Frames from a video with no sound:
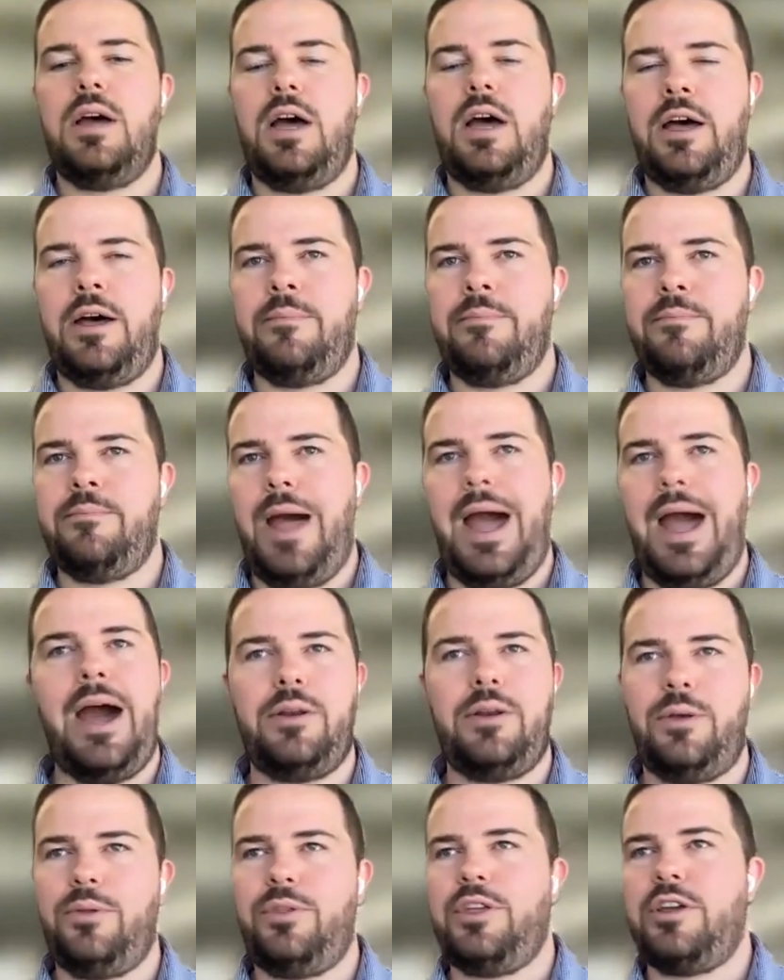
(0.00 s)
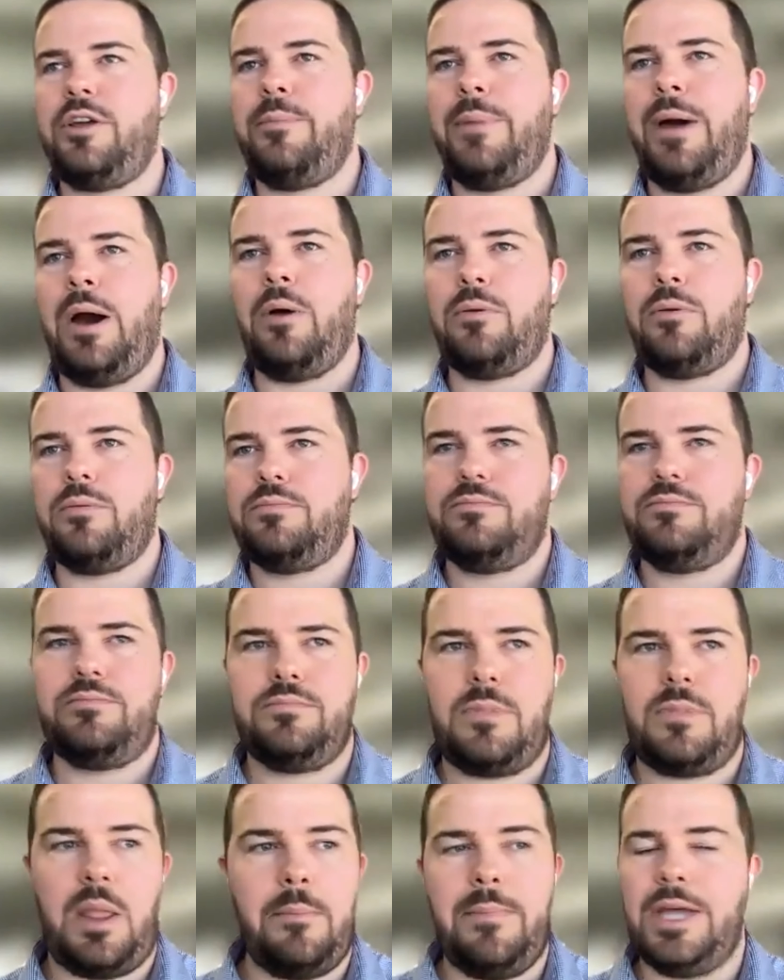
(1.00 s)
How do you think about
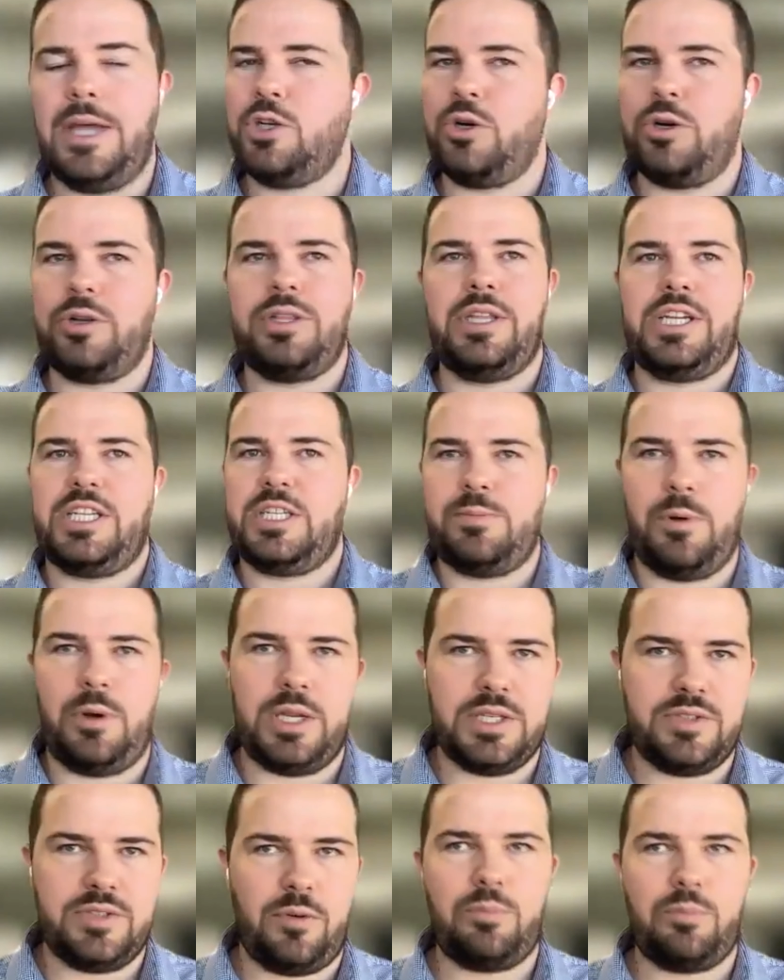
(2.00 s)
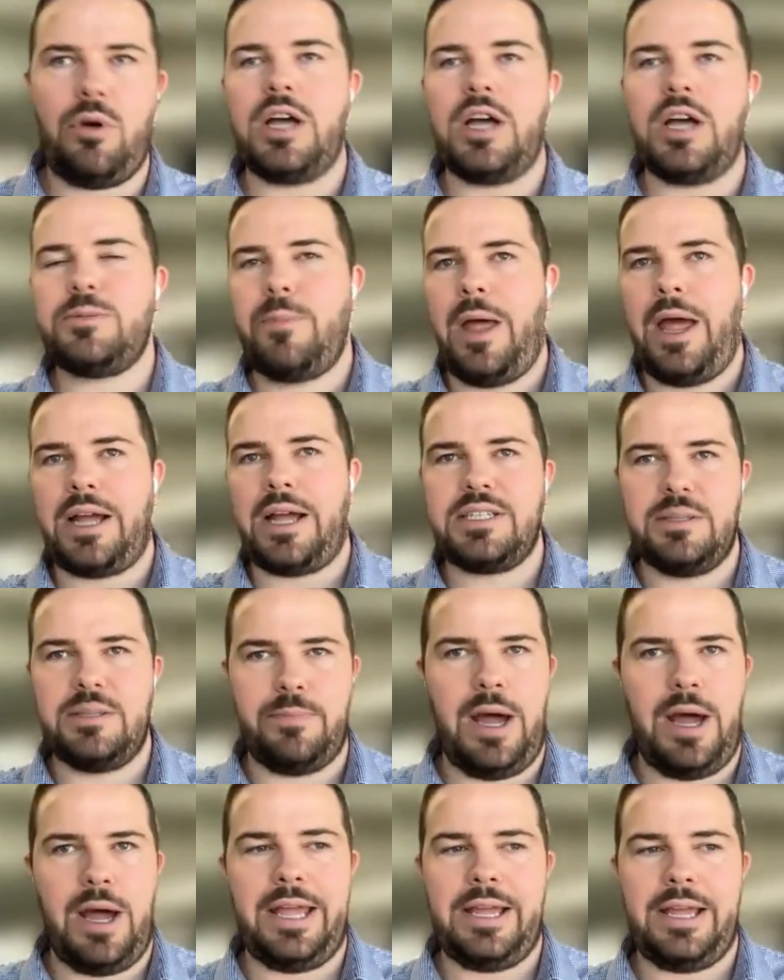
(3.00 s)
measuring the experience for prospects, the
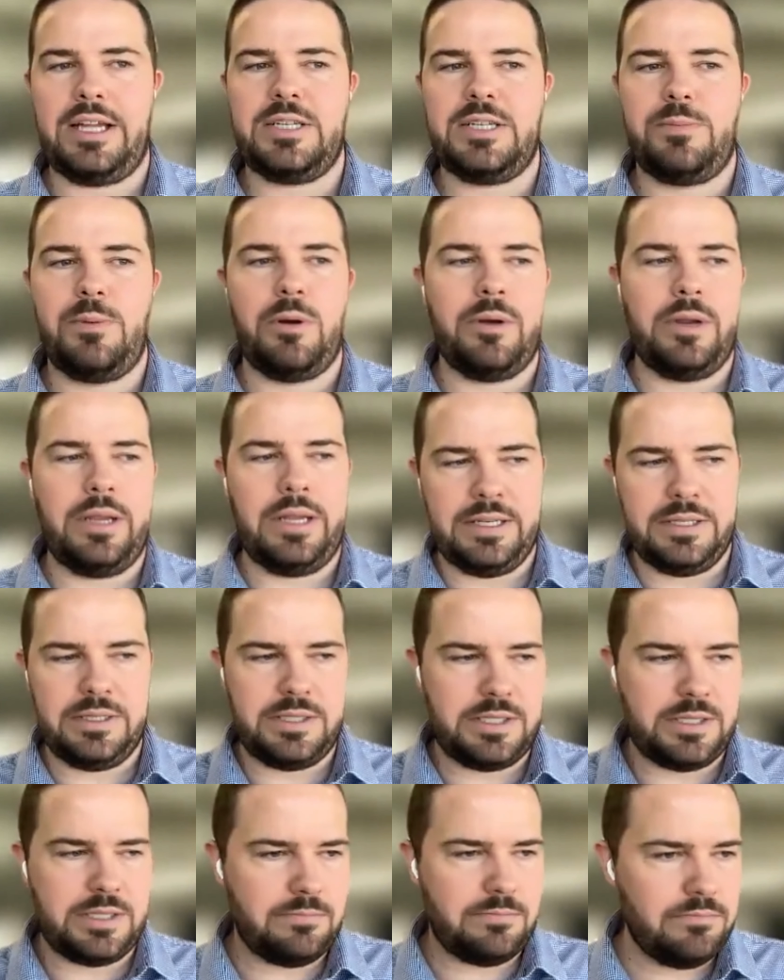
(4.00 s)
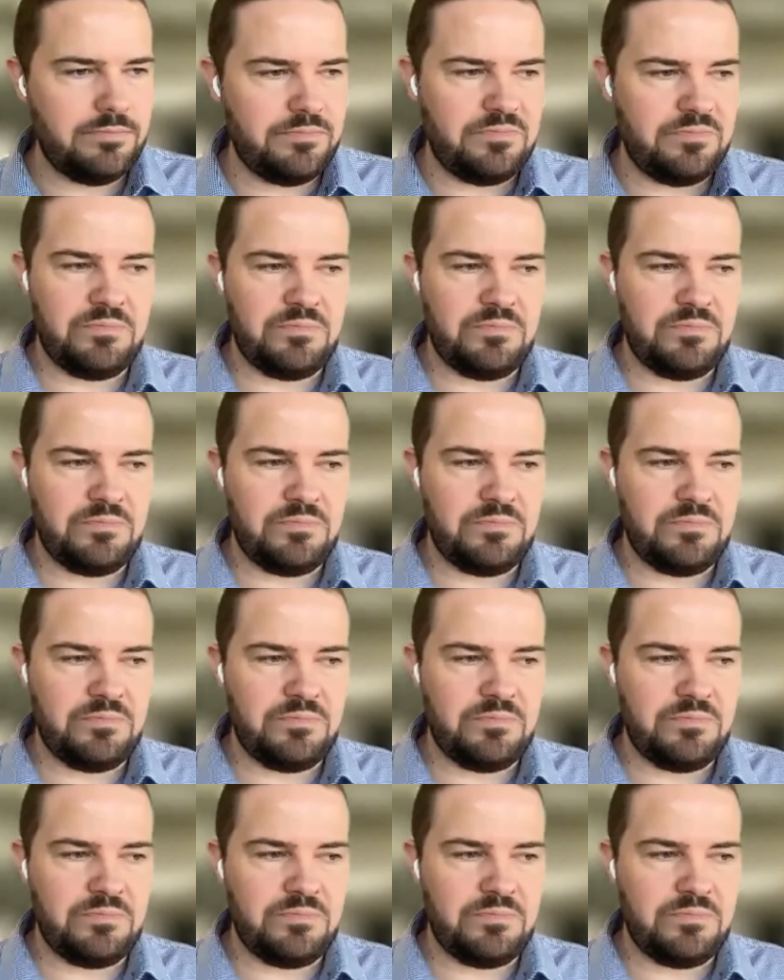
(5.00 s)
buying experience,